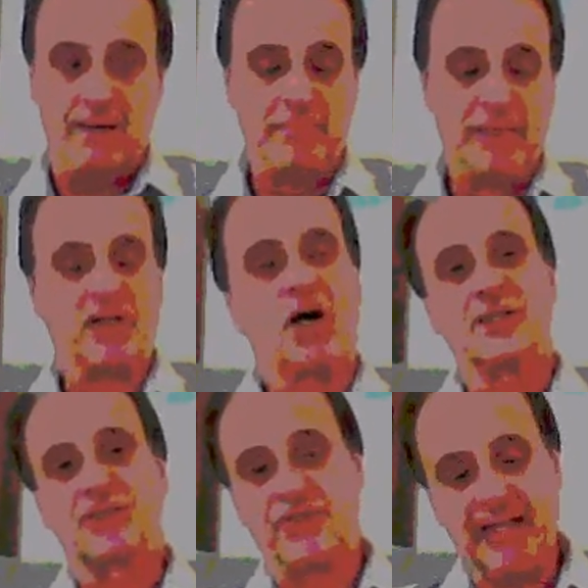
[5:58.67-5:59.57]

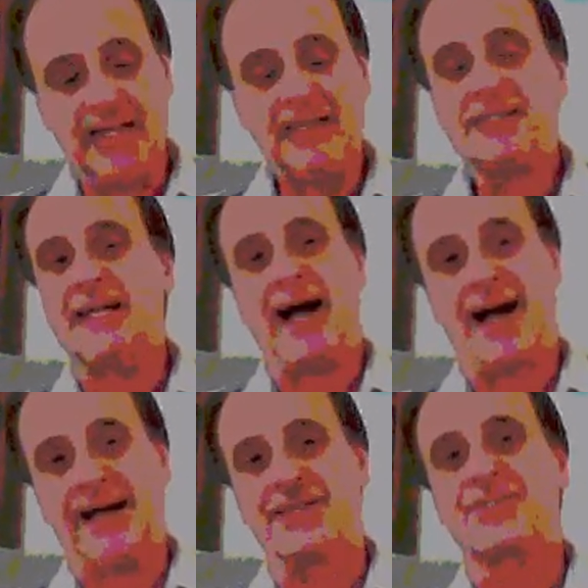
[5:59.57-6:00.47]
Because these
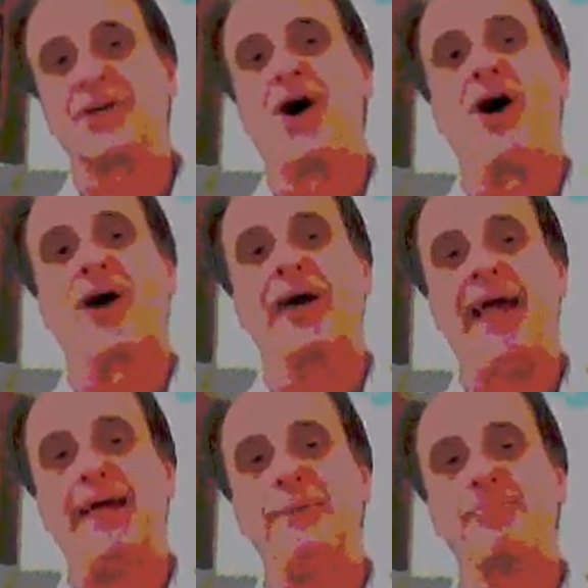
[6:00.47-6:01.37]
guys are
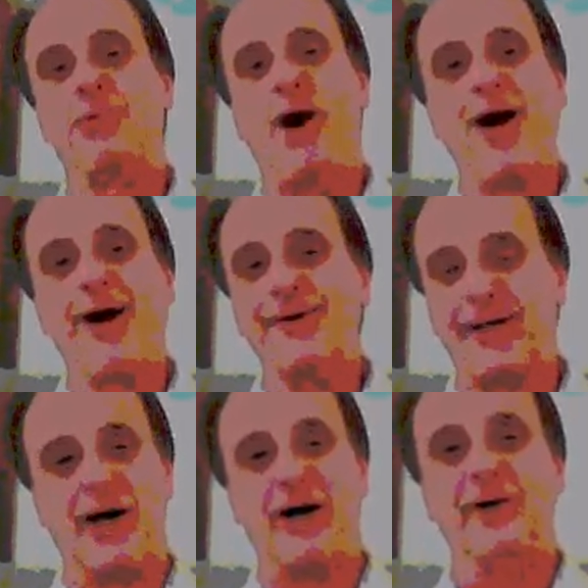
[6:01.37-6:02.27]
a part
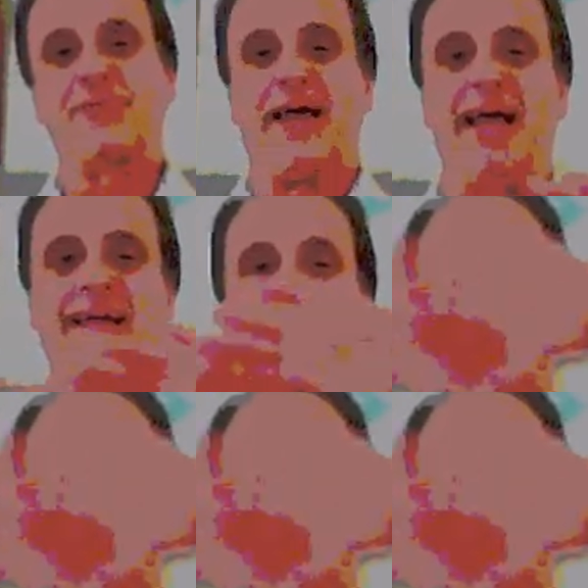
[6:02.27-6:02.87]
of a